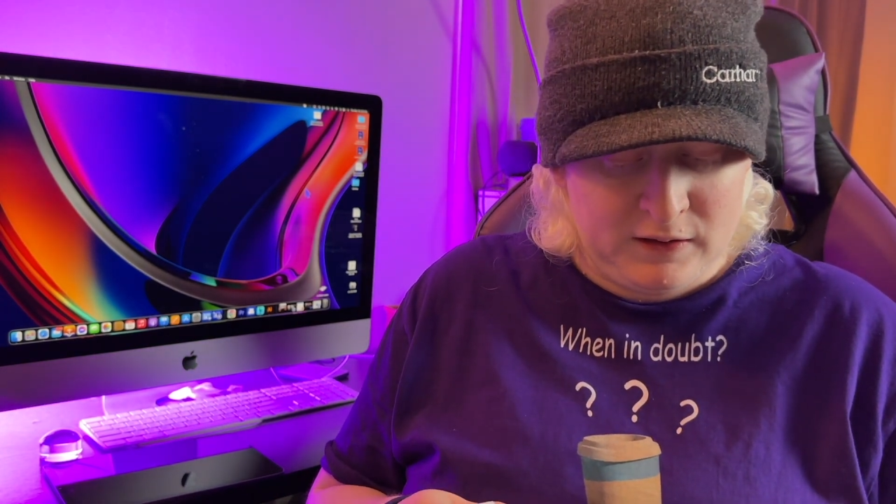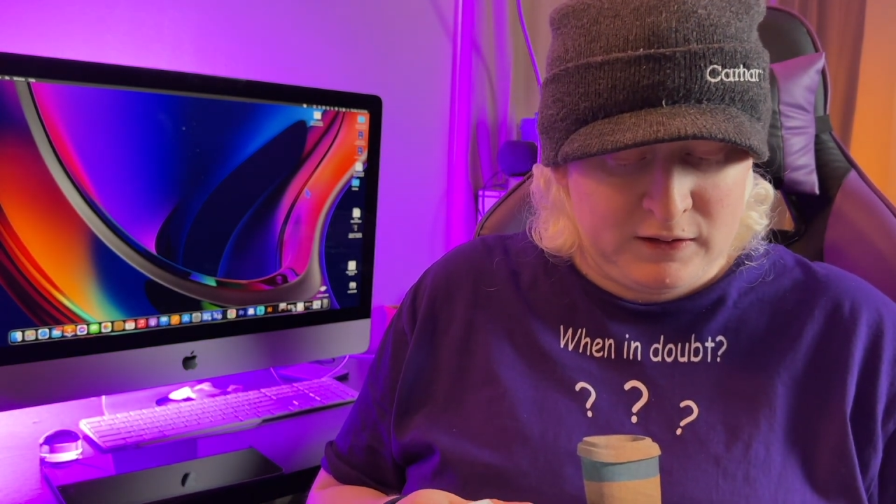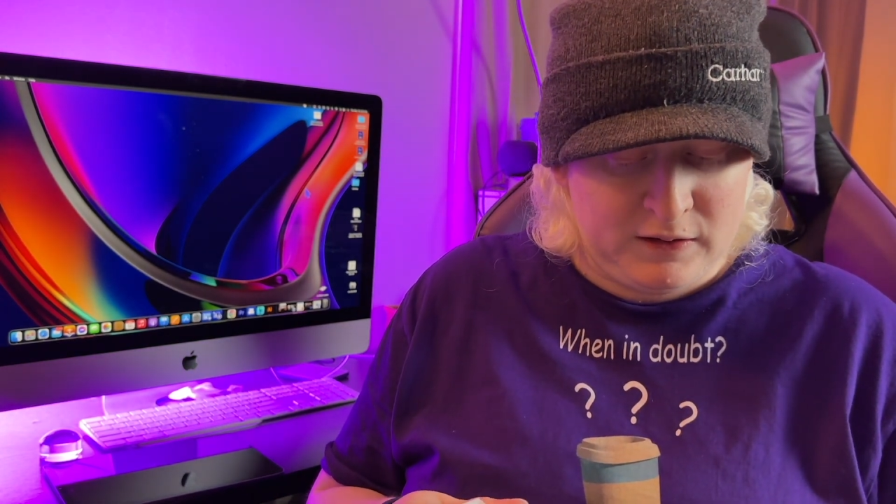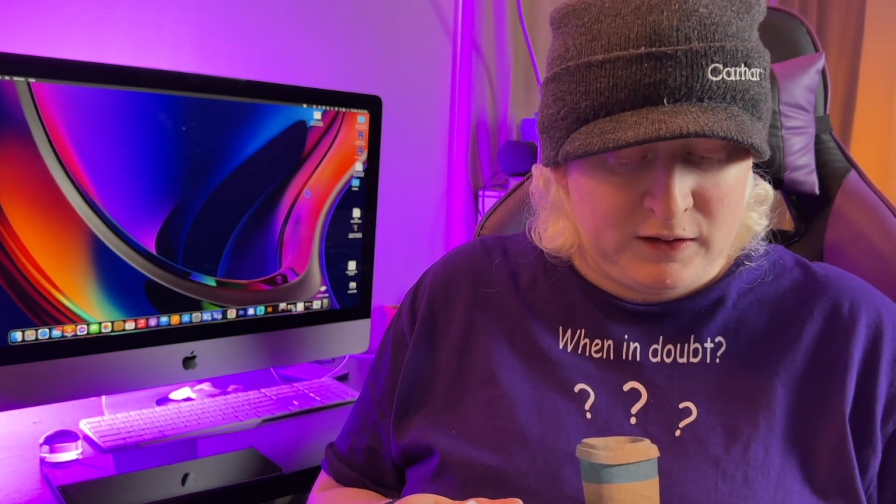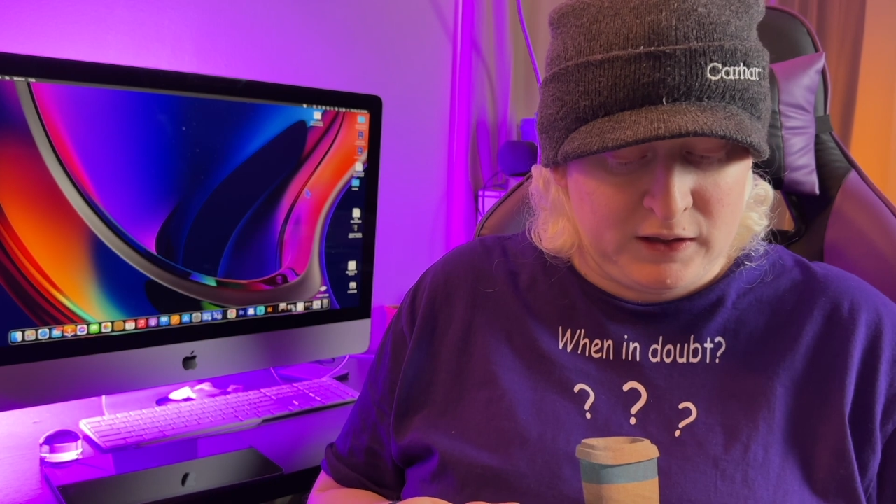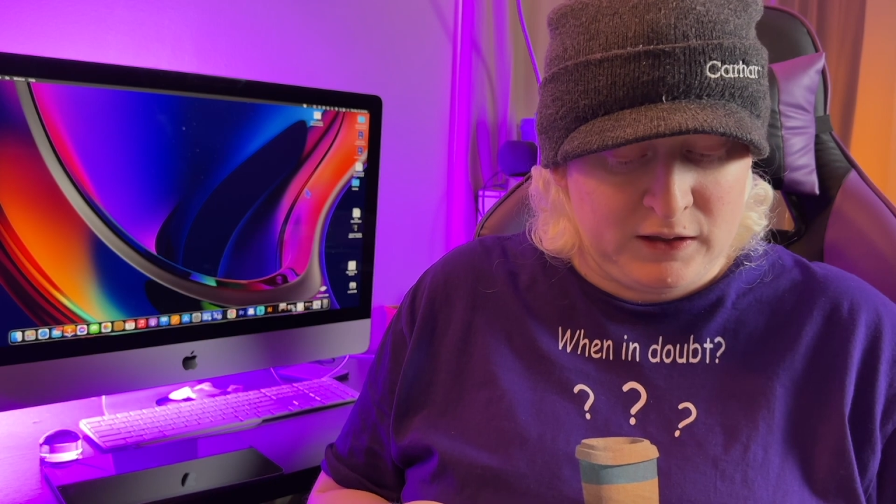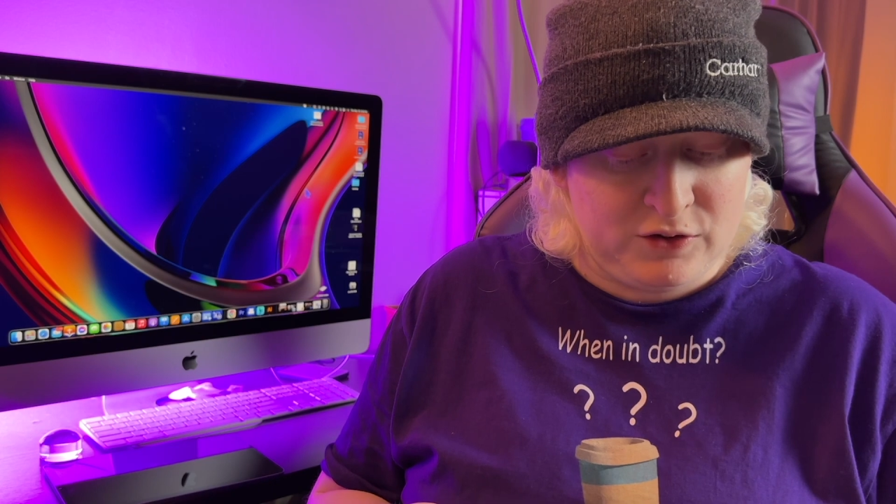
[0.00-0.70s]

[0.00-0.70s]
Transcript: 2nd